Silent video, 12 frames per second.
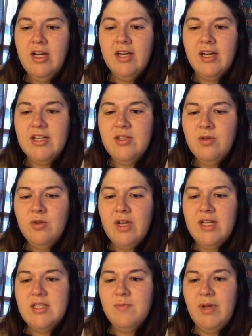Guess who
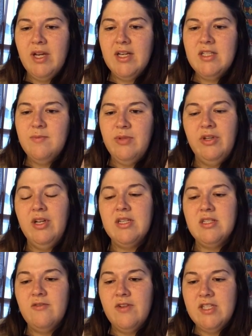gets Pickett's
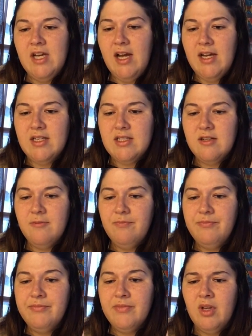billions if he dies?
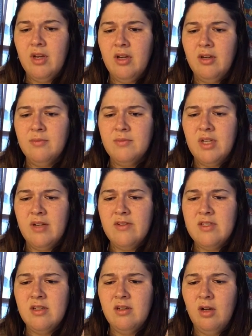Um,
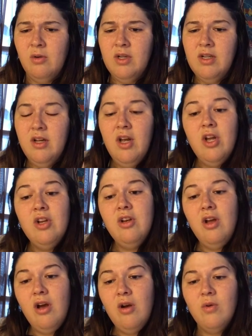Davis and Noah?
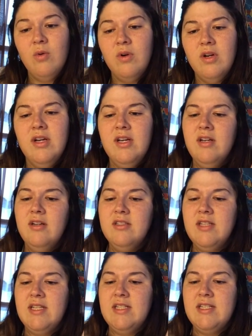No,
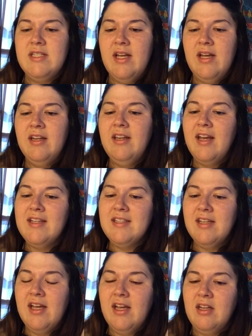Daisy said. Guess
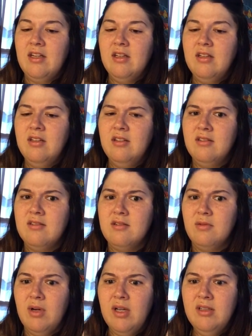again. The
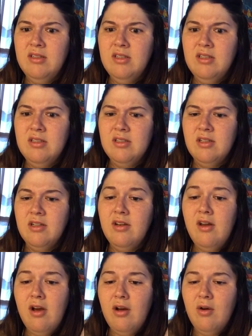zoologist?
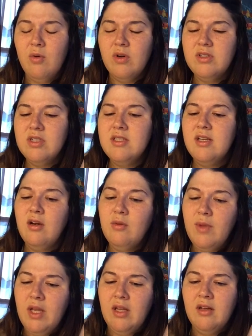No, just tell
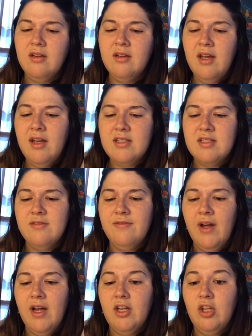me. Guess,
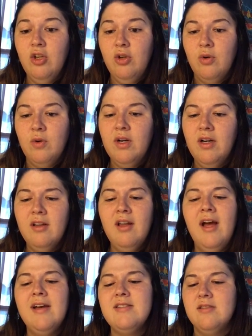fine, you.
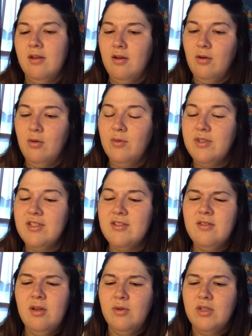Alas, no, which is
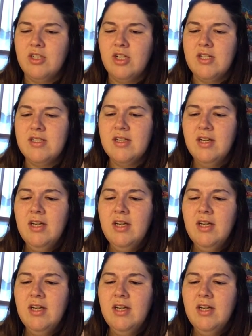so unjust.